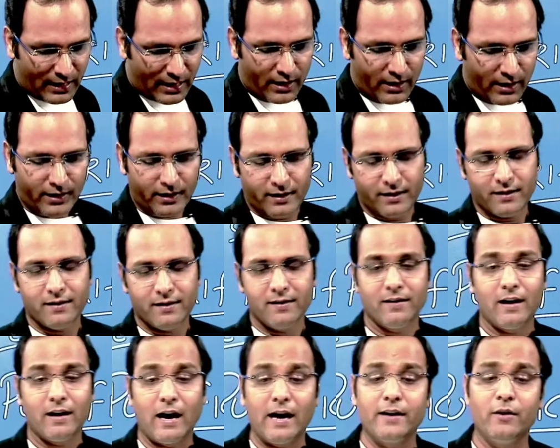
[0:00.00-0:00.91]

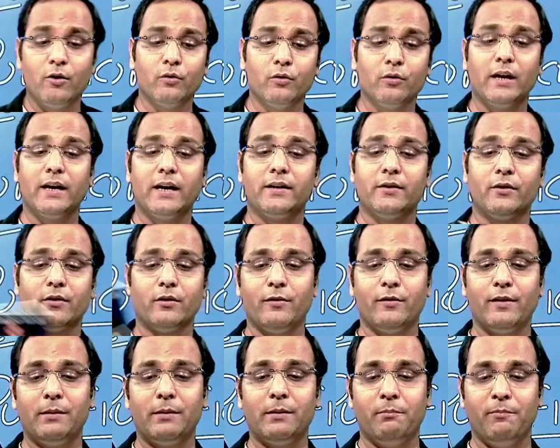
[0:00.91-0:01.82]
I know that
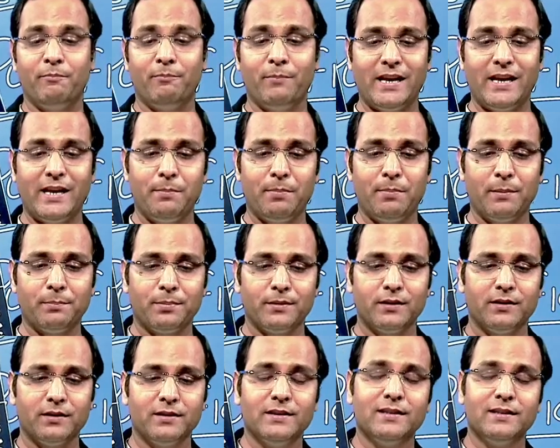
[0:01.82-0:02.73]
when many
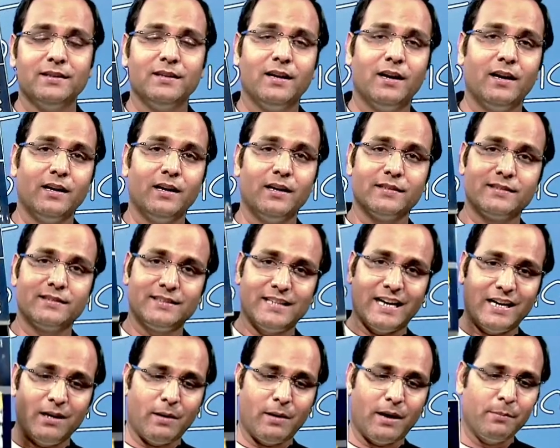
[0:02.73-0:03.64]
people
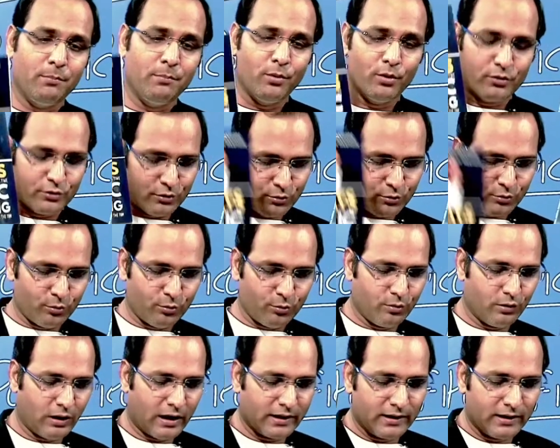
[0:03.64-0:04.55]
send my books
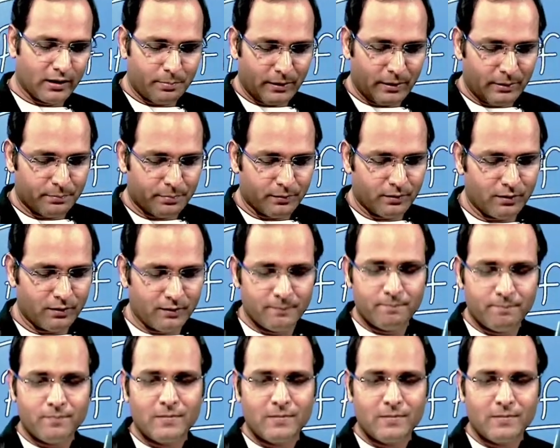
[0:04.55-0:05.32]
to other people,